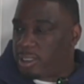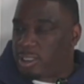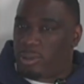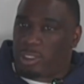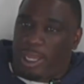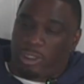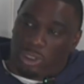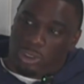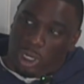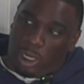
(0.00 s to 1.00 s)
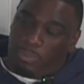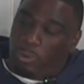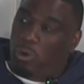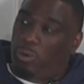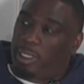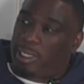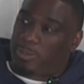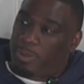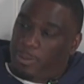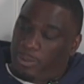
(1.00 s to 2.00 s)
So it's like trying to prove to
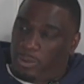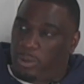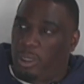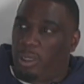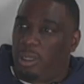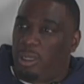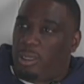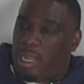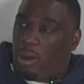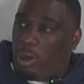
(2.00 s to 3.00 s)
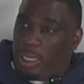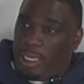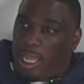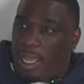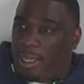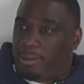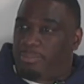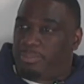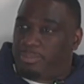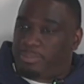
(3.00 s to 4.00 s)
these people, not only to
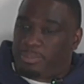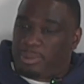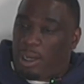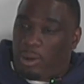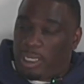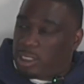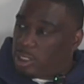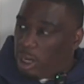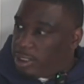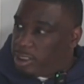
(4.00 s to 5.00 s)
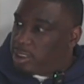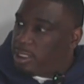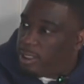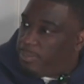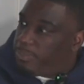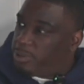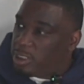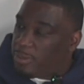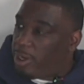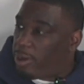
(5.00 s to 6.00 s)
start, just to
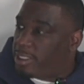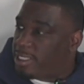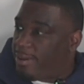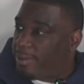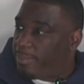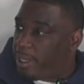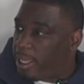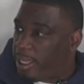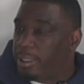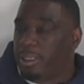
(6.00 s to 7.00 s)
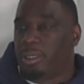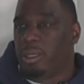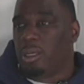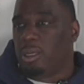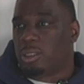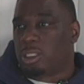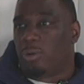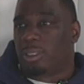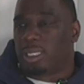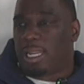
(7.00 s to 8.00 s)
be on the team and play. So
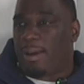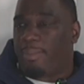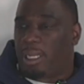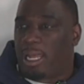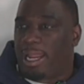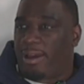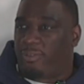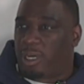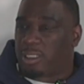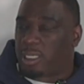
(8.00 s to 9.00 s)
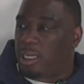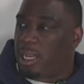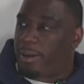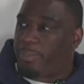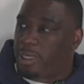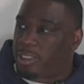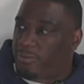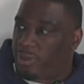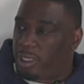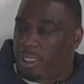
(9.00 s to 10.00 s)
it was a lot, man. A lot of adversity, a lot of
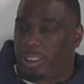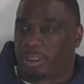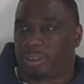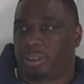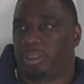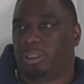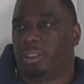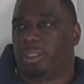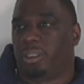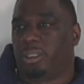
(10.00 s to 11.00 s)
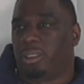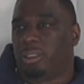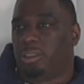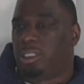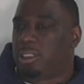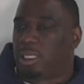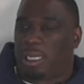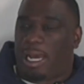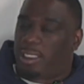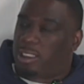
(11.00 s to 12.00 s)
perseverance, just a
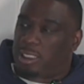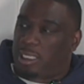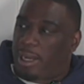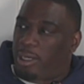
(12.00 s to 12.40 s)
lot of journey.